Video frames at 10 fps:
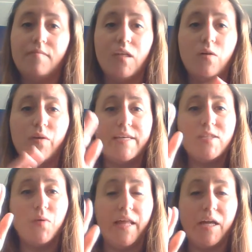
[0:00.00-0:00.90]
Okay,
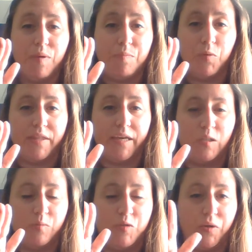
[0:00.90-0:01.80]
so a lot of people, what they end
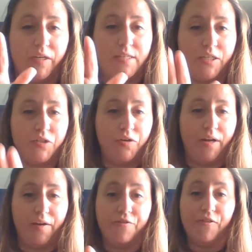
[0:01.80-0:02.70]
up doing is they turn
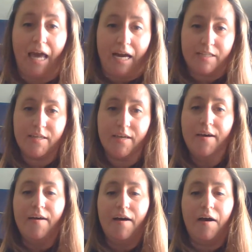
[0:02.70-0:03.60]
on a flat
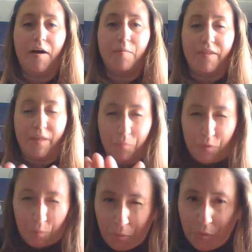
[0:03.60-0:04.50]
and
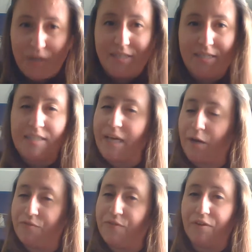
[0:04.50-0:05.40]
they're pressing
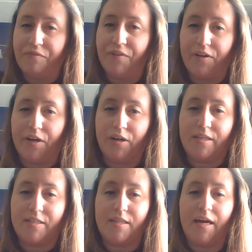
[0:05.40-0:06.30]
down very, very hard
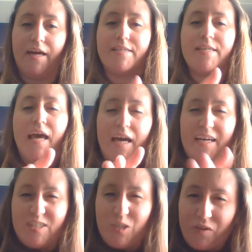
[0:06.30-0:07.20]
into the ice.
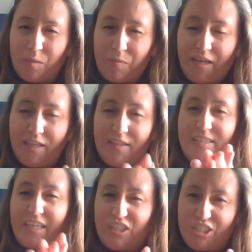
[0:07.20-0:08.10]
And so you end up getting this
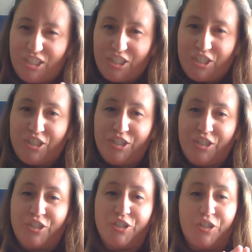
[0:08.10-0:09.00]
like
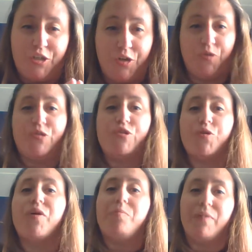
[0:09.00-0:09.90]

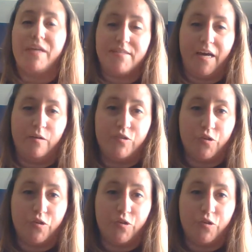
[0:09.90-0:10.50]
scraping sound.